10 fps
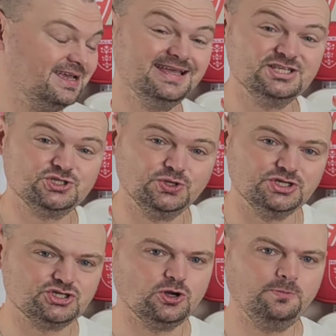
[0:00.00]
it's done
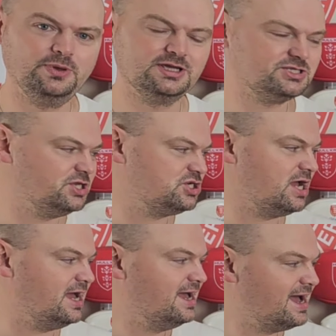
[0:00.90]
its job because the
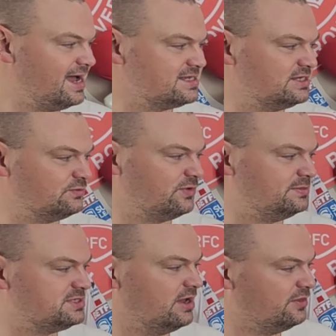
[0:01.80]
shirt hasn't
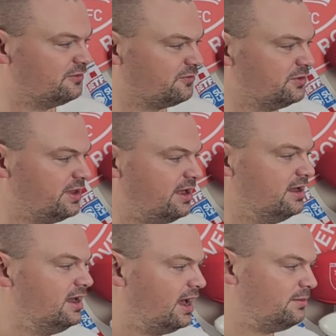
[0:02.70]
ripped at the front there.
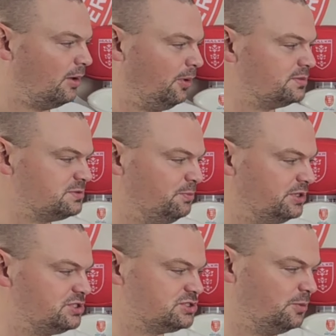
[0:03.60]
Um, I'll pop some
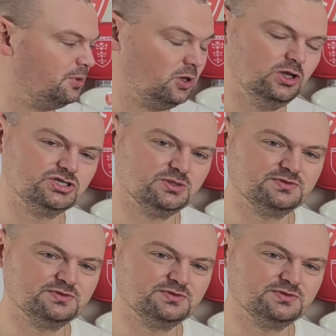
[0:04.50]
pictures up, close-ups